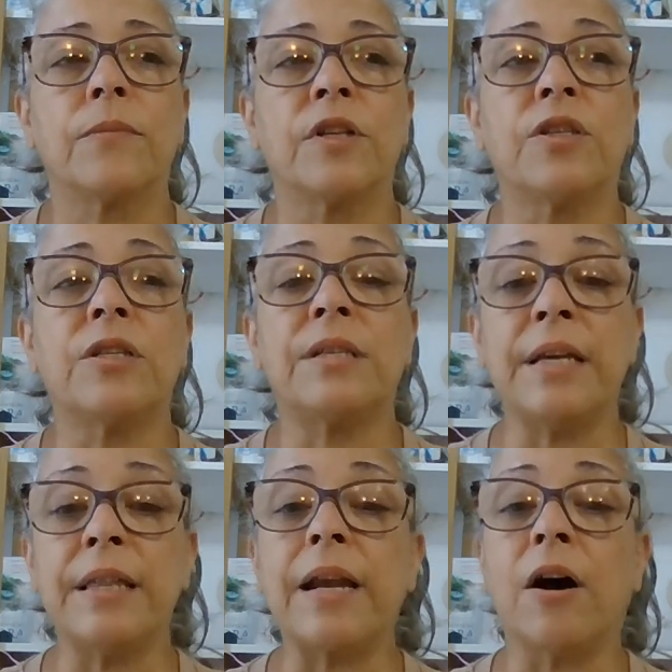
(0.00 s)
to
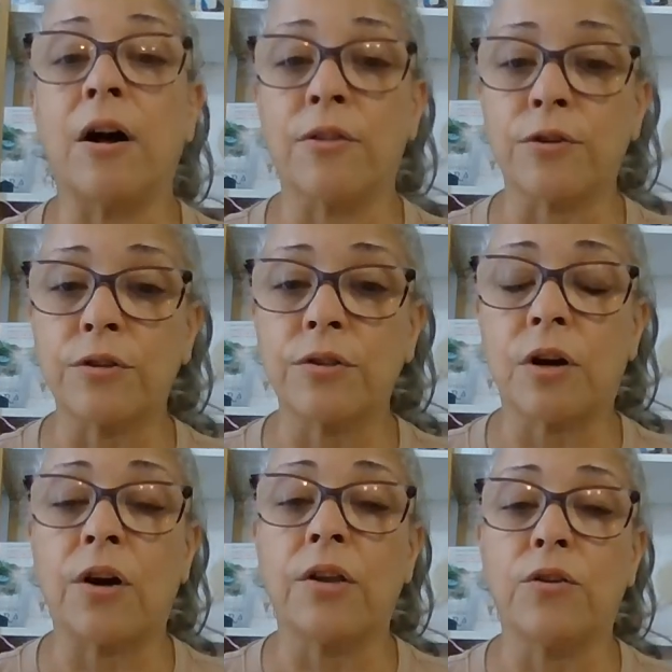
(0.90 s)
see that others
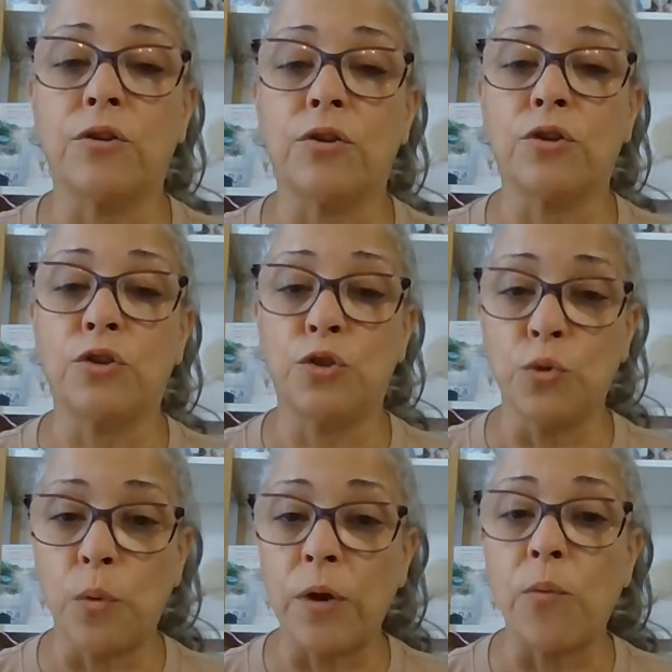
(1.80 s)
are
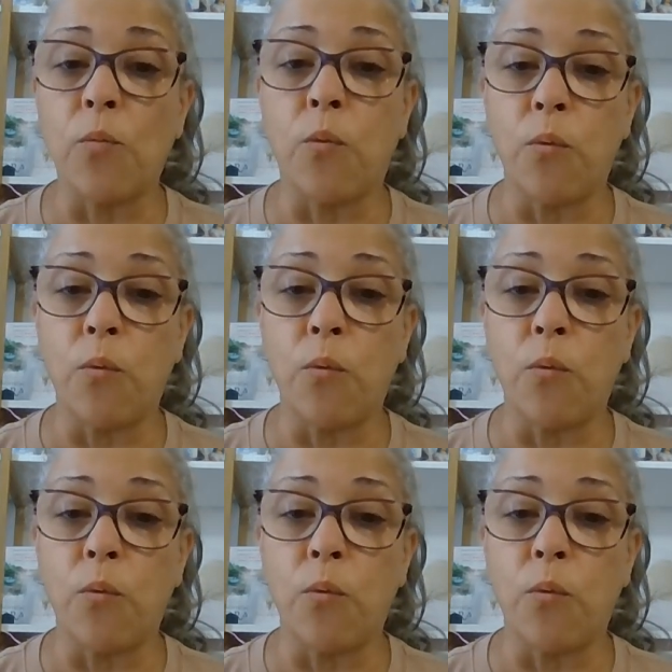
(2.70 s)
to